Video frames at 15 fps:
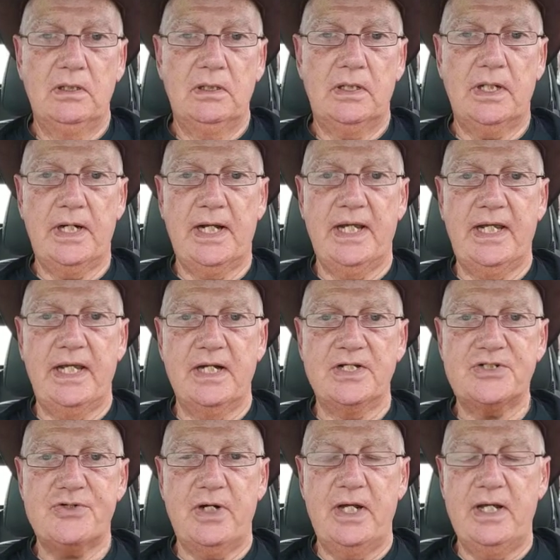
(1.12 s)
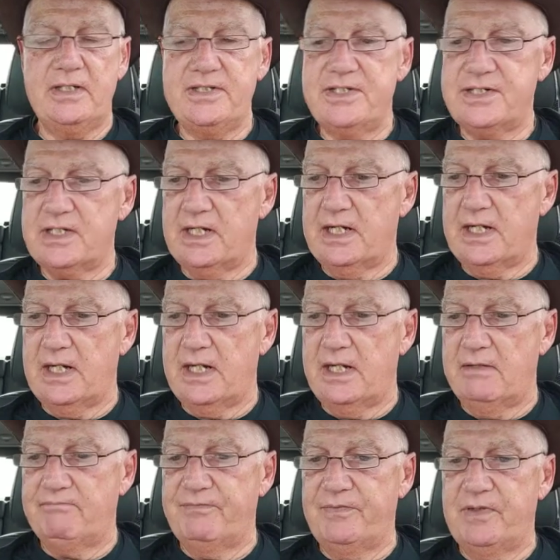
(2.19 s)
G'day again, Australians.
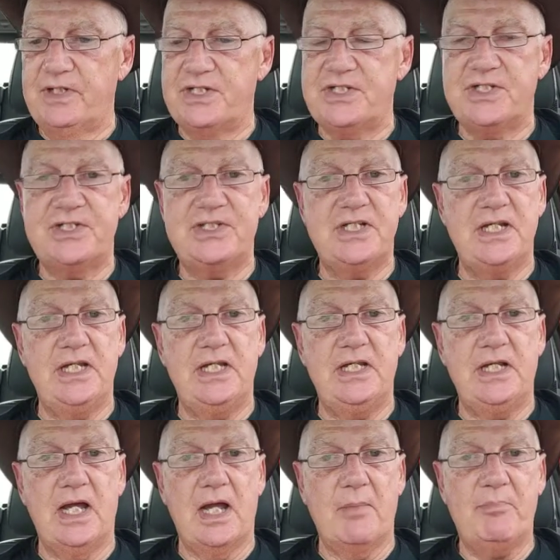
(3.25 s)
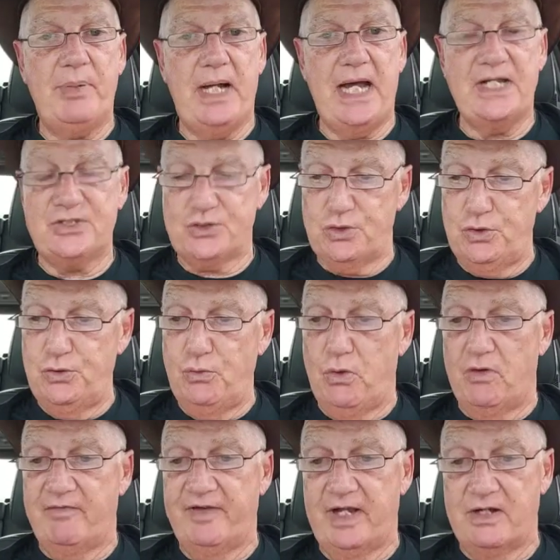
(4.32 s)
This is the part 2
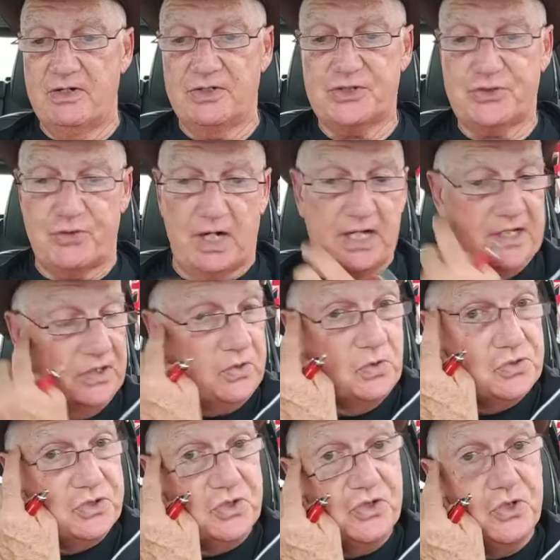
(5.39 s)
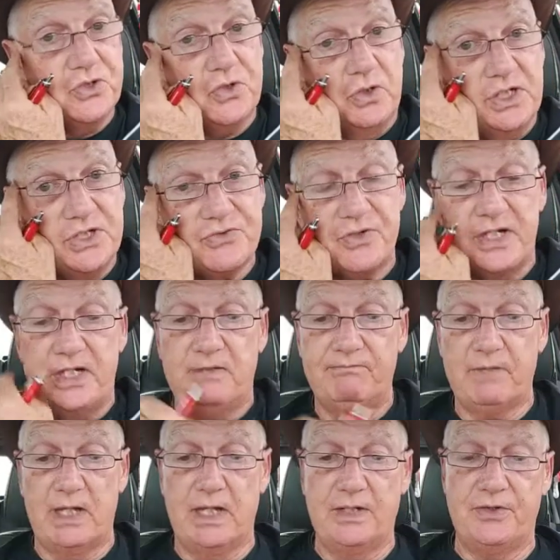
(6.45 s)
of our Australian constitutional history,
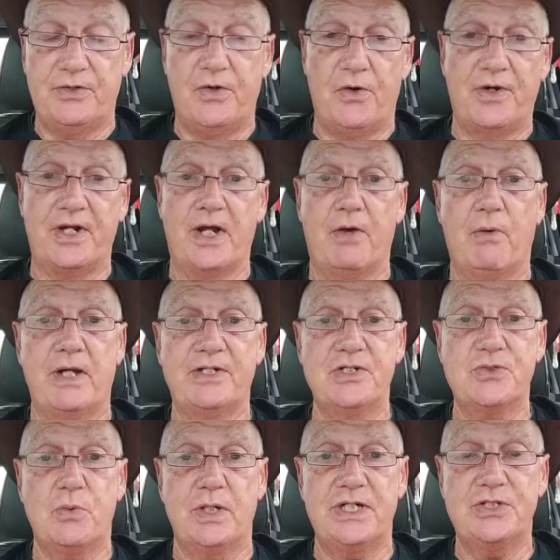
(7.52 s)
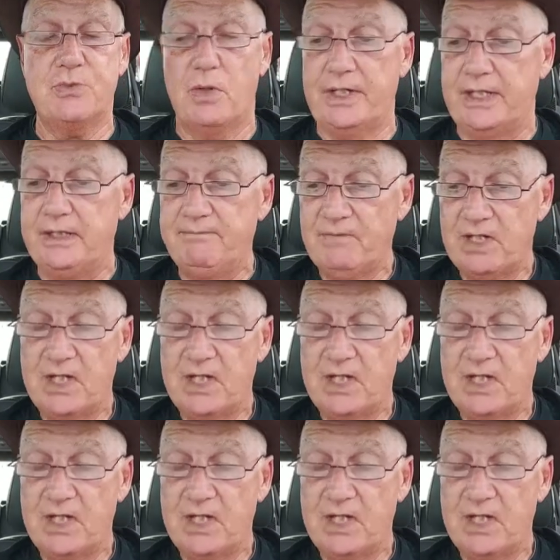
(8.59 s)
1901 to 2020.